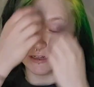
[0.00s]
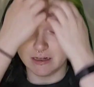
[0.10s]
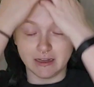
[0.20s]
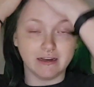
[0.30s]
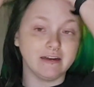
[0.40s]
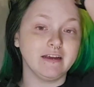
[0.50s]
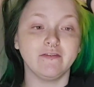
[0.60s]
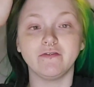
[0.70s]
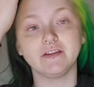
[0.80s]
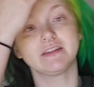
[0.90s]
Again,
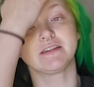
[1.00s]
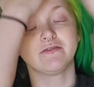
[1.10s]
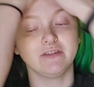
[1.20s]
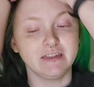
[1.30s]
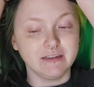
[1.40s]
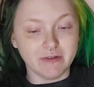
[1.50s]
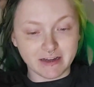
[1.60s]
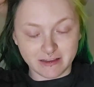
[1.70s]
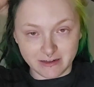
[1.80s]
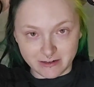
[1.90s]
if it's greasy
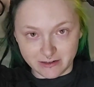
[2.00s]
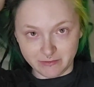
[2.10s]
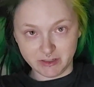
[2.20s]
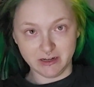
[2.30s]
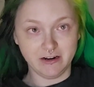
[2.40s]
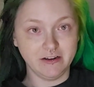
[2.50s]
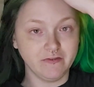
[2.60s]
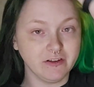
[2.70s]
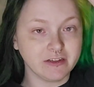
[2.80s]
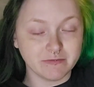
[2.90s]
back there, I'm sorry if
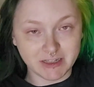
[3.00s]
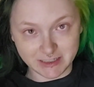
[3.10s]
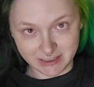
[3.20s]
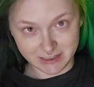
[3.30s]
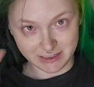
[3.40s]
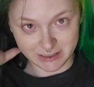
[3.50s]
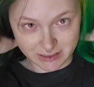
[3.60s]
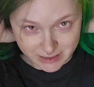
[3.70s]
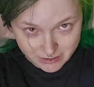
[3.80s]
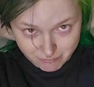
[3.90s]
it looks messy.
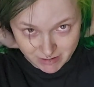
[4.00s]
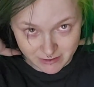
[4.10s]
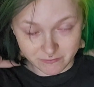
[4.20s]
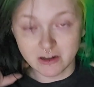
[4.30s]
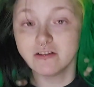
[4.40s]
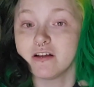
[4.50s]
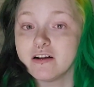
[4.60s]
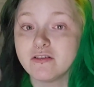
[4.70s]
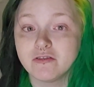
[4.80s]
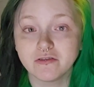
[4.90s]
It's my fault, not
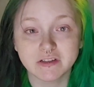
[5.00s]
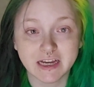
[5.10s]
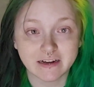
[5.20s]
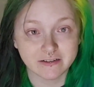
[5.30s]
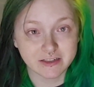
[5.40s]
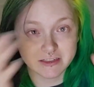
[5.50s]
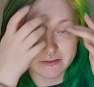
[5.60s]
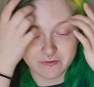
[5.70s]
Goo Goo Hair's